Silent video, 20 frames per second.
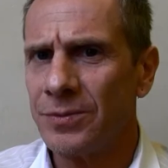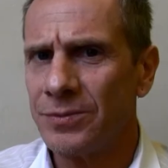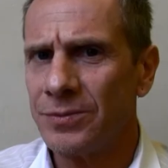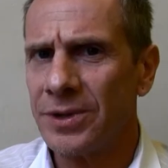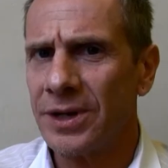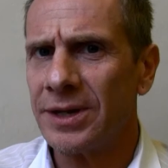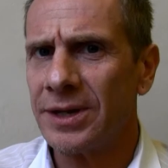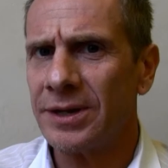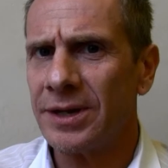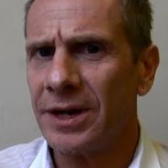
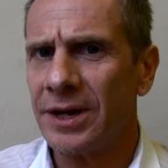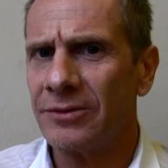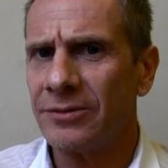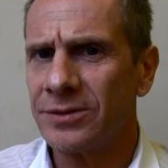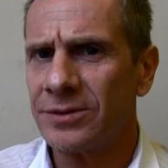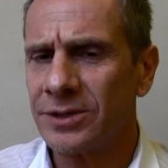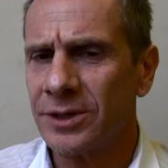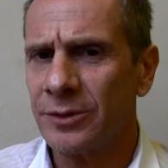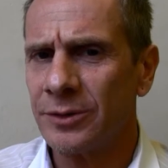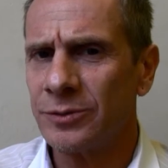They
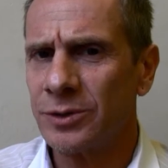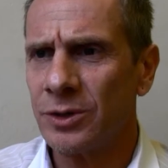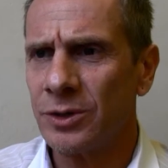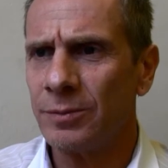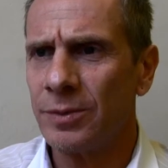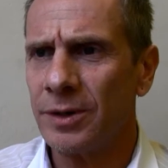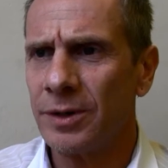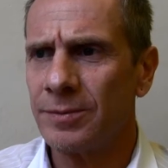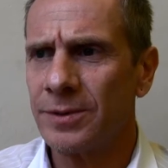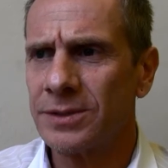serve 2
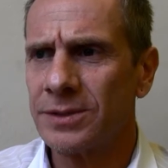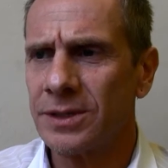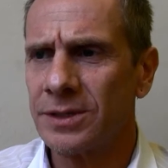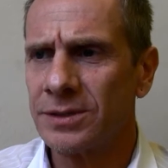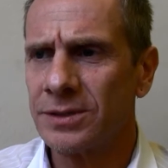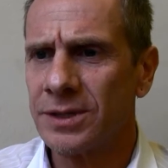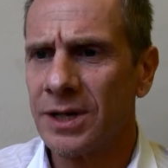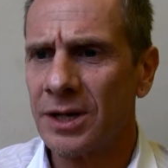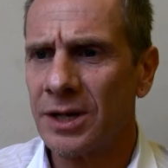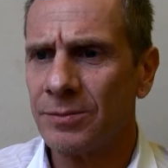purposes:
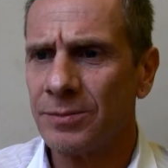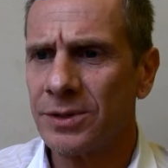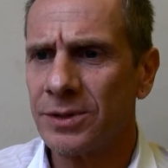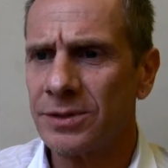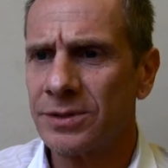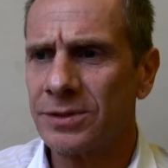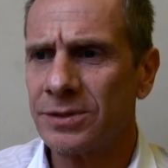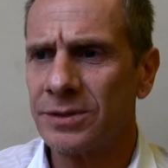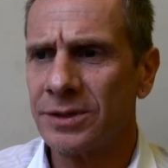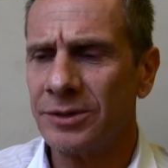to help
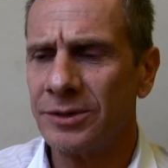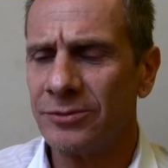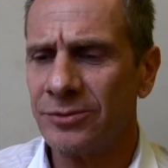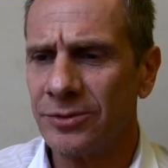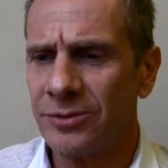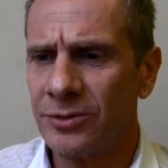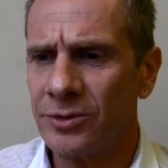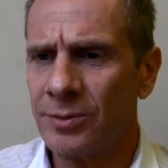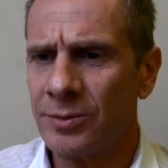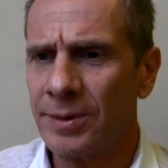us
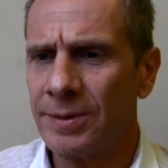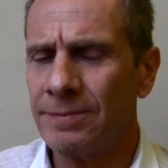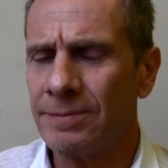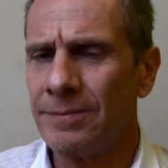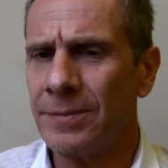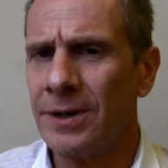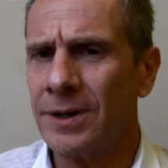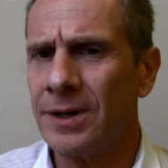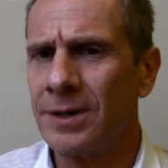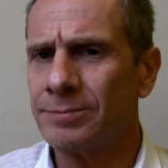
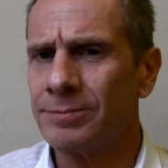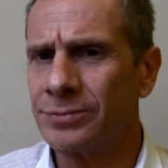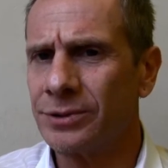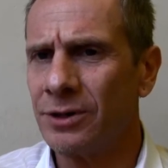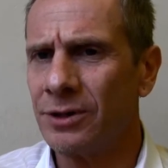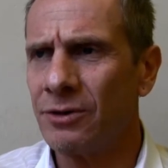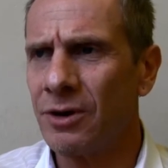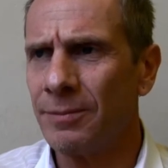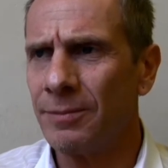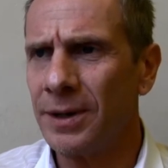inform our
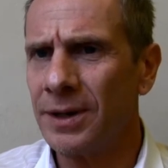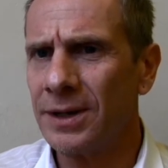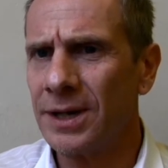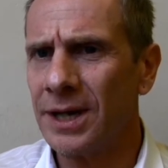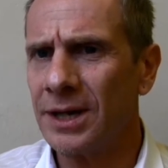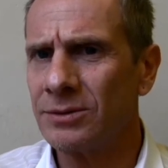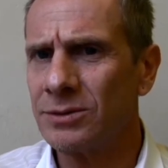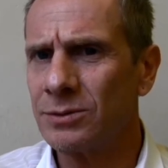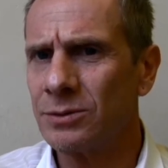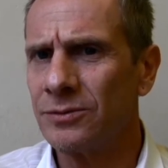programming and
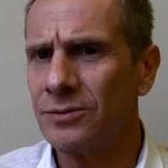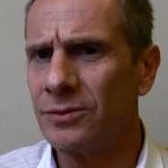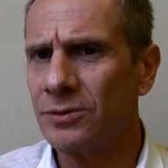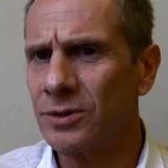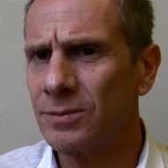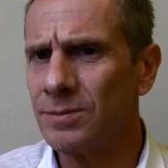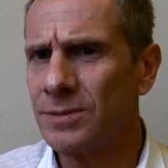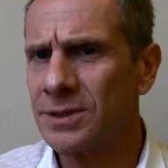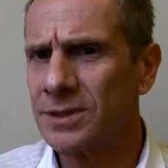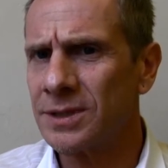how to
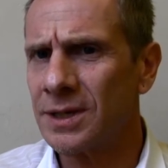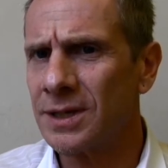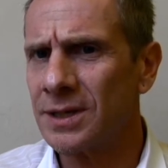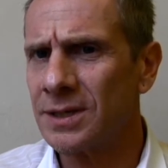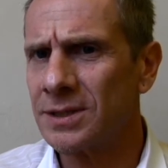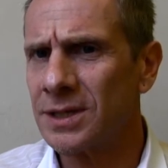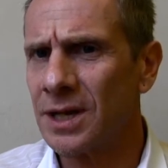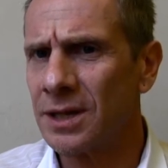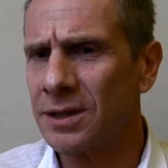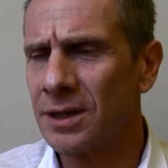avoid
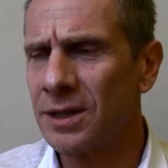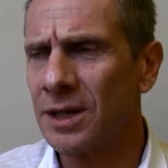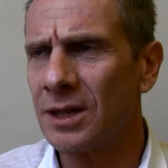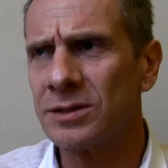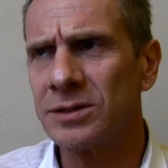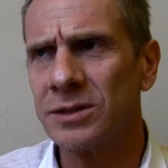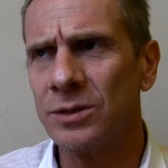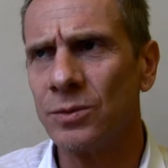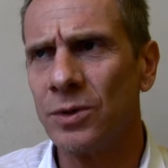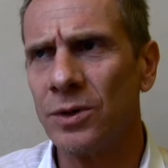mistakes, and I think
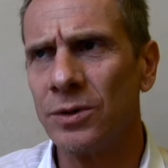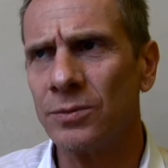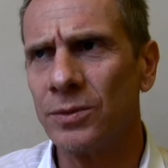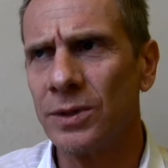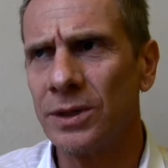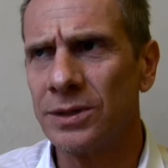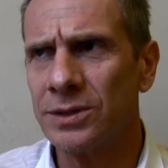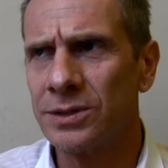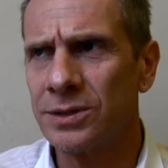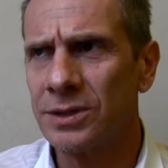that's the one
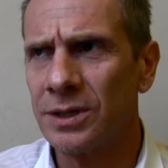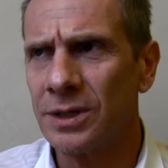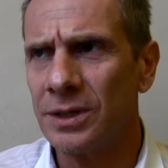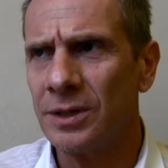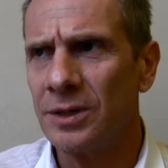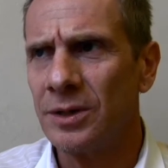which